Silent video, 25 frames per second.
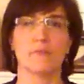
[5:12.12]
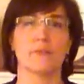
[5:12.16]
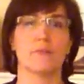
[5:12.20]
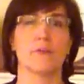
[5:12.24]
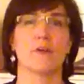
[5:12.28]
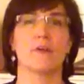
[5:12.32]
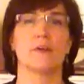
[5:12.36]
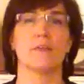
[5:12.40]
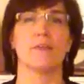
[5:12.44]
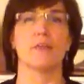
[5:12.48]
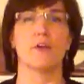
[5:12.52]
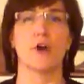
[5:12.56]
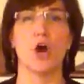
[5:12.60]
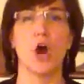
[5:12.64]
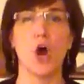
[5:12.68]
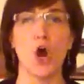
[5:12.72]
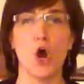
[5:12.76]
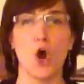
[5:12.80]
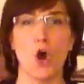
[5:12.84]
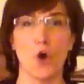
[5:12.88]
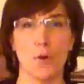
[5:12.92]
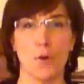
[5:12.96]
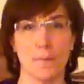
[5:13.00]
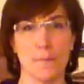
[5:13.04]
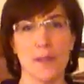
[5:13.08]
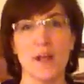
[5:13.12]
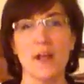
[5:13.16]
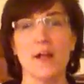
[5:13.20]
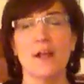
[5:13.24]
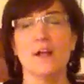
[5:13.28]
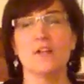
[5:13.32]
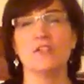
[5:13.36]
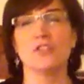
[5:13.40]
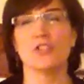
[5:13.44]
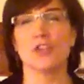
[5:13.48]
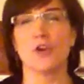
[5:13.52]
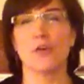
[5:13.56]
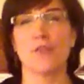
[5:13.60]
the home.
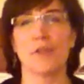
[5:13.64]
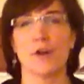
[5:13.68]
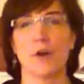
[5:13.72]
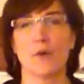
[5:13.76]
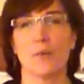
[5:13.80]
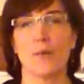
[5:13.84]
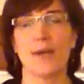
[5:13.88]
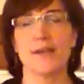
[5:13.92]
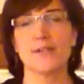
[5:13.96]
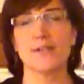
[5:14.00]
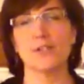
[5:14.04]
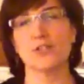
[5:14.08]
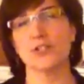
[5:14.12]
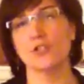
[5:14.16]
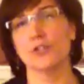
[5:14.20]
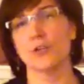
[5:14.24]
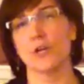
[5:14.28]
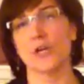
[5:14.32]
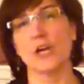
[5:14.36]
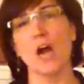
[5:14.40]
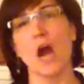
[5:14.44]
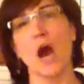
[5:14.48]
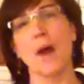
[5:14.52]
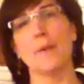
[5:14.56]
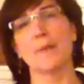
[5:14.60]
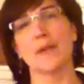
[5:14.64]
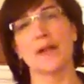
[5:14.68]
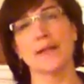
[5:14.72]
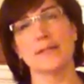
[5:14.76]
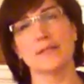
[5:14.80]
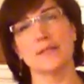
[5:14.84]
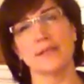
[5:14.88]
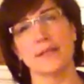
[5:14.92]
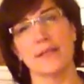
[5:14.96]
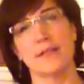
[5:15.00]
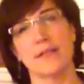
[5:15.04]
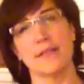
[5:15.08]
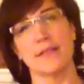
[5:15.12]
So there are ways to
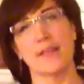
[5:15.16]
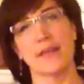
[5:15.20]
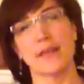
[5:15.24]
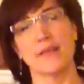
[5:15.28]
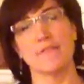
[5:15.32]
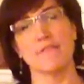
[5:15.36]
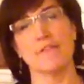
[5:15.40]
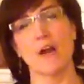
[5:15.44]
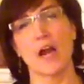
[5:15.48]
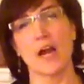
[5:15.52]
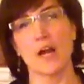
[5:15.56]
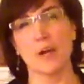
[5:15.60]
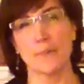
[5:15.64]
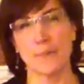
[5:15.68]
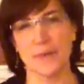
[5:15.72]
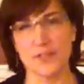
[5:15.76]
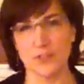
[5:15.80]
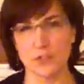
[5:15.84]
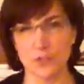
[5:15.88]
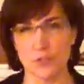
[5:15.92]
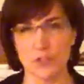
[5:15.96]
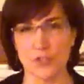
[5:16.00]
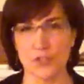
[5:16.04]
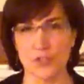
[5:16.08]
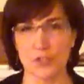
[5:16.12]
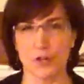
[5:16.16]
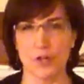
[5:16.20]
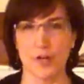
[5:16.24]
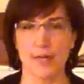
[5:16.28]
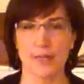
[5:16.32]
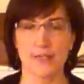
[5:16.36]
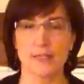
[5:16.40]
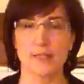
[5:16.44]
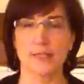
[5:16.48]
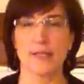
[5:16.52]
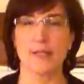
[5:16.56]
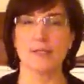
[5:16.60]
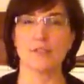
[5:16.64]
accommodate the environment to a certain
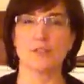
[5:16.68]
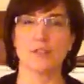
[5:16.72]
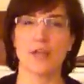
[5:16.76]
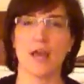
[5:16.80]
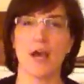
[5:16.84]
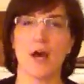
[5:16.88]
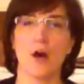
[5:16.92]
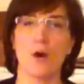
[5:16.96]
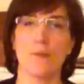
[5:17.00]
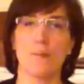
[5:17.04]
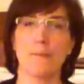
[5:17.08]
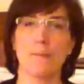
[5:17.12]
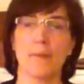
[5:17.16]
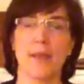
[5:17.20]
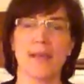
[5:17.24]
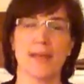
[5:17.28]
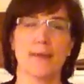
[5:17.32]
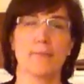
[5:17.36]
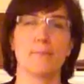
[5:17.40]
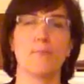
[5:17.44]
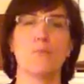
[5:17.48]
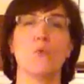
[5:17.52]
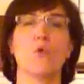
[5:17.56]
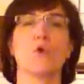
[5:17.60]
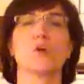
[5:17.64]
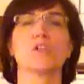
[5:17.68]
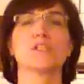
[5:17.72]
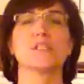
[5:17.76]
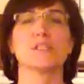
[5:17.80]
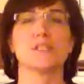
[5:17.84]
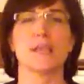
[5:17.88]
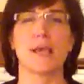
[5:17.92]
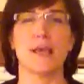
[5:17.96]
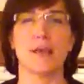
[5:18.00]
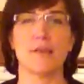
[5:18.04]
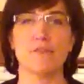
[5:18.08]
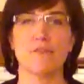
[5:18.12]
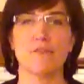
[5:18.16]
extent to help make it more
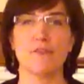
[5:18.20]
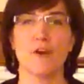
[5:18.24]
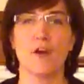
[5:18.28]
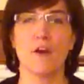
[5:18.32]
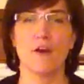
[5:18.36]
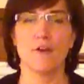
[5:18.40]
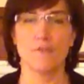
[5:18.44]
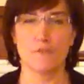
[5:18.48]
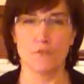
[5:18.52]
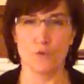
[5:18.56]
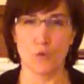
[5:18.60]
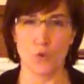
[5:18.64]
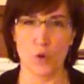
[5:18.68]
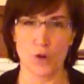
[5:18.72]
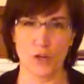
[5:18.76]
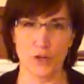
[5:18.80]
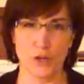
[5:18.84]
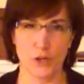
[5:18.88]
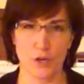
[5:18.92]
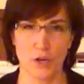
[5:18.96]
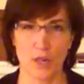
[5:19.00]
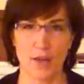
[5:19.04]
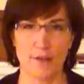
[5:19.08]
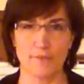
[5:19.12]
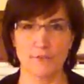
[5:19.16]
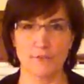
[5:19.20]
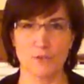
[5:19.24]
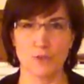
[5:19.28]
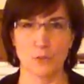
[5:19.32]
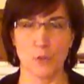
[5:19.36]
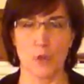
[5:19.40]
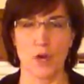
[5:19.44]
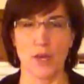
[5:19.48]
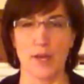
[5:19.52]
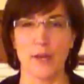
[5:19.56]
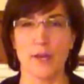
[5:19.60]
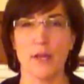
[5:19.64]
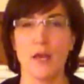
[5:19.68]
safe for your loved
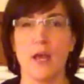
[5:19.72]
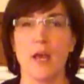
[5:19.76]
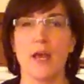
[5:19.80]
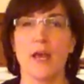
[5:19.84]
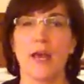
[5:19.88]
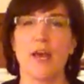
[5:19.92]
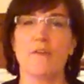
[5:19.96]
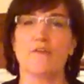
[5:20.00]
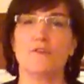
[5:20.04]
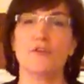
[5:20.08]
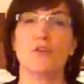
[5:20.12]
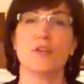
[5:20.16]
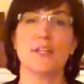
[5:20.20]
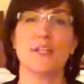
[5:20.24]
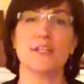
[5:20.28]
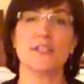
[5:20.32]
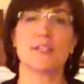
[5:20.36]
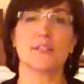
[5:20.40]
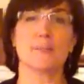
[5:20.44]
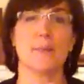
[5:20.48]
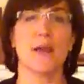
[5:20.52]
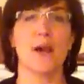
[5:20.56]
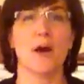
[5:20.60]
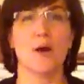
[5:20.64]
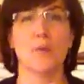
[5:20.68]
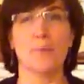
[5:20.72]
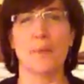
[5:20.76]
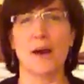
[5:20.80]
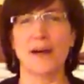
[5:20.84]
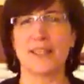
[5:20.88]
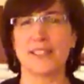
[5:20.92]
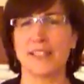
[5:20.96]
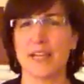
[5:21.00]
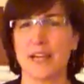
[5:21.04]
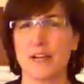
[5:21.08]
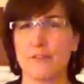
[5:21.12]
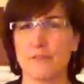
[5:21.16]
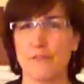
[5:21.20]
one. If you need some help
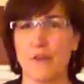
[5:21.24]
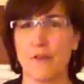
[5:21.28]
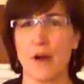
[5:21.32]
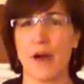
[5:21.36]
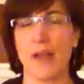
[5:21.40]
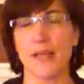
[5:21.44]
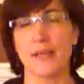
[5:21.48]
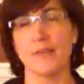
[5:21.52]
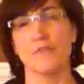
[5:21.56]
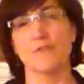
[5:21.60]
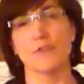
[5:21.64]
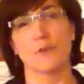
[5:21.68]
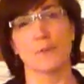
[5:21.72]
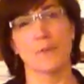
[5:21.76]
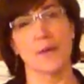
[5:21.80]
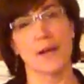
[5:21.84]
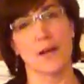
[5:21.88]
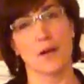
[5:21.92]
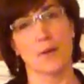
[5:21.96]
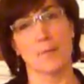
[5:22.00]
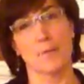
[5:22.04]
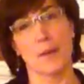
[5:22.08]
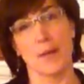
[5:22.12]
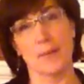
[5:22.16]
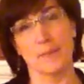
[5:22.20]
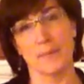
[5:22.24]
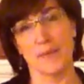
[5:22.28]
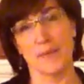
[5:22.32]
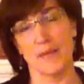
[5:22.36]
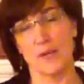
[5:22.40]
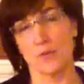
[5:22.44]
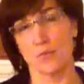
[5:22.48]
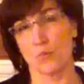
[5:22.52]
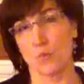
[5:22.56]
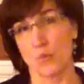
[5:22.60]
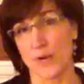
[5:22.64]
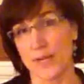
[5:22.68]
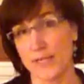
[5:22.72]
identifying if your parent might be
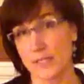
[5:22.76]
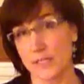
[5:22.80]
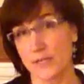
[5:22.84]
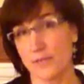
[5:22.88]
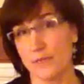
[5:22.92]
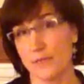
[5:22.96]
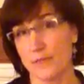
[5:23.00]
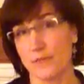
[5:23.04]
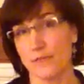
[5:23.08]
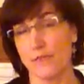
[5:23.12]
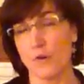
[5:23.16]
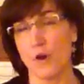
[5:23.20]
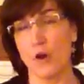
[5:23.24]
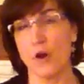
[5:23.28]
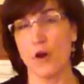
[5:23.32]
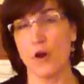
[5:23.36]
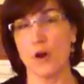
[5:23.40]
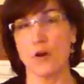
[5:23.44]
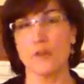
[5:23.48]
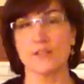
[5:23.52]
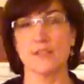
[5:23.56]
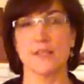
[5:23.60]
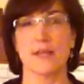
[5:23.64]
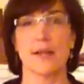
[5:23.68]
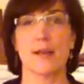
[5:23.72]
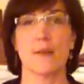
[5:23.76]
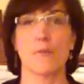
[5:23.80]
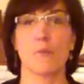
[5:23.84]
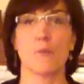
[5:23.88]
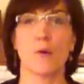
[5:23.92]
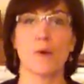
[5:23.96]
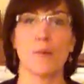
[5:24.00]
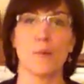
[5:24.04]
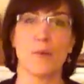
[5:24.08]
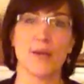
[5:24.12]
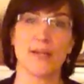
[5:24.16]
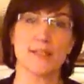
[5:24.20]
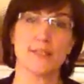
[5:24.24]
at risk for falls and
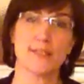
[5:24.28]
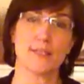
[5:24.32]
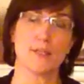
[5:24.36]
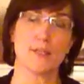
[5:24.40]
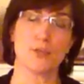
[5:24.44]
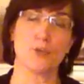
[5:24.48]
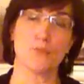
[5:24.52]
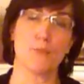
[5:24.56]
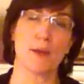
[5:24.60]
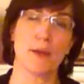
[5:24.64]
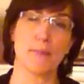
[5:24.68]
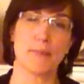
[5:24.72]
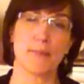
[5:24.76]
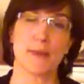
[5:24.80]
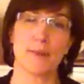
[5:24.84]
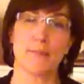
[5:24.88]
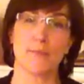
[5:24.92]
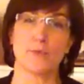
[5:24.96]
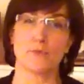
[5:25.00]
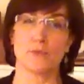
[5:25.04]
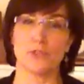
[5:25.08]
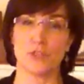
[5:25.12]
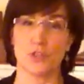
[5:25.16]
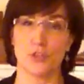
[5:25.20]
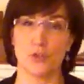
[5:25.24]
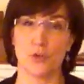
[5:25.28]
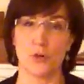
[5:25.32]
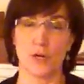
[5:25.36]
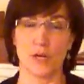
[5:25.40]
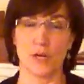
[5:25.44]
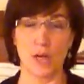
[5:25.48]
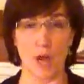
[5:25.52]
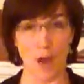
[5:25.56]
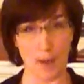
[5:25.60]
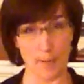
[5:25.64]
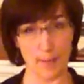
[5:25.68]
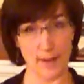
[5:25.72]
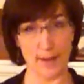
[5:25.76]
what ways that you might be able to
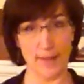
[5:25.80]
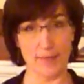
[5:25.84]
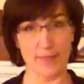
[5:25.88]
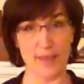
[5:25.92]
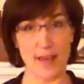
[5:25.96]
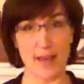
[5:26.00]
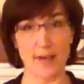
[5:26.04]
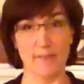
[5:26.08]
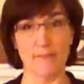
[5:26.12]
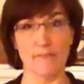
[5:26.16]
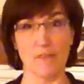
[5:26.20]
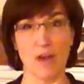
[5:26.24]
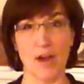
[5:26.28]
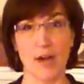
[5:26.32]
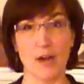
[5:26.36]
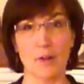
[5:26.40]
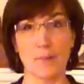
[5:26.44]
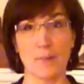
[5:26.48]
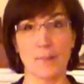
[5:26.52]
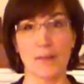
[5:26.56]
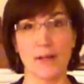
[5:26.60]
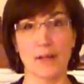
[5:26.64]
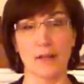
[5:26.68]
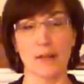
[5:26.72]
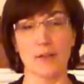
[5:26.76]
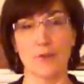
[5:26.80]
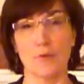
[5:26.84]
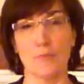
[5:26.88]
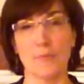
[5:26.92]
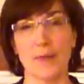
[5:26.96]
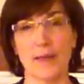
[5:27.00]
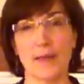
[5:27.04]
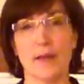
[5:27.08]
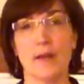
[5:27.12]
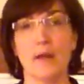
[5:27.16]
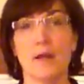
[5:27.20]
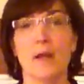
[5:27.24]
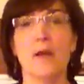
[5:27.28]
accommodate that environment a little
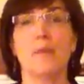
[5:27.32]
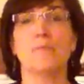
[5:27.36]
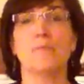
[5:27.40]
bit,